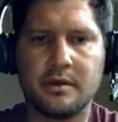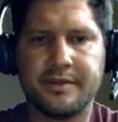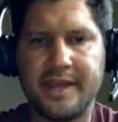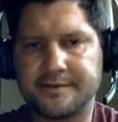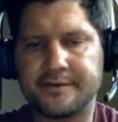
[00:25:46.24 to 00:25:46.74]

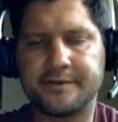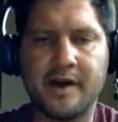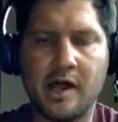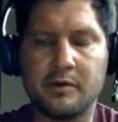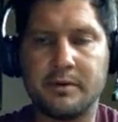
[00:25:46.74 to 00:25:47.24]
Thanks for
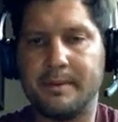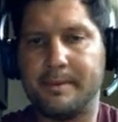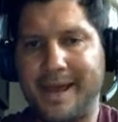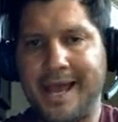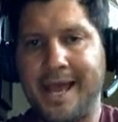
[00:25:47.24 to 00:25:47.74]
following me
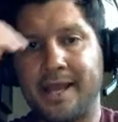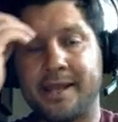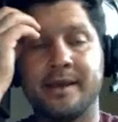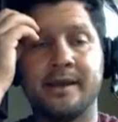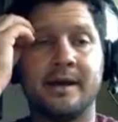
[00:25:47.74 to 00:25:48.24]

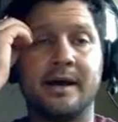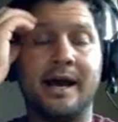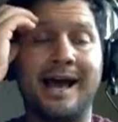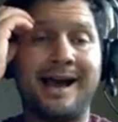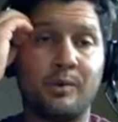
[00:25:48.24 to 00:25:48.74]
back.
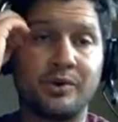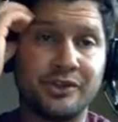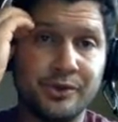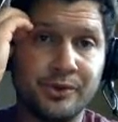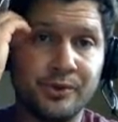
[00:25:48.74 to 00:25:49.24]
How are
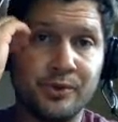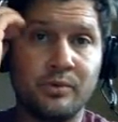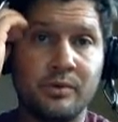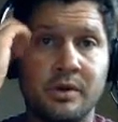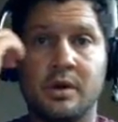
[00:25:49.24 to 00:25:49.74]

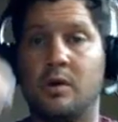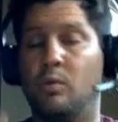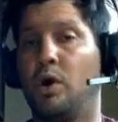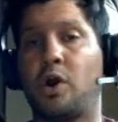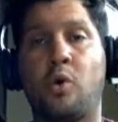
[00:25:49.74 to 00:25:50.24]
you?
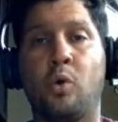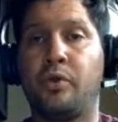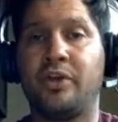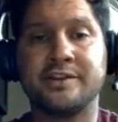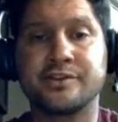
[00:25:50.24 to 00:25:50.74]
What cool
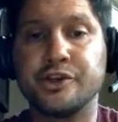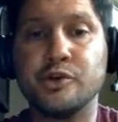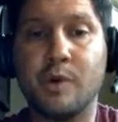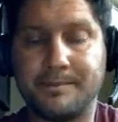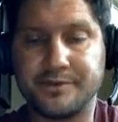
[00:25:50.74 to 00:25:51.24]
things are
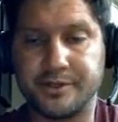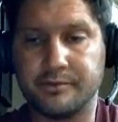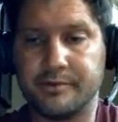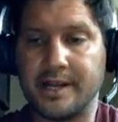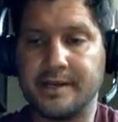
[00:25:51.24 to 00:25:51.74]
you up to,
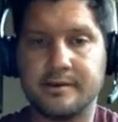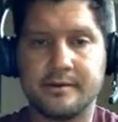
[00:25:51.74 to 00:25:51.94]
right?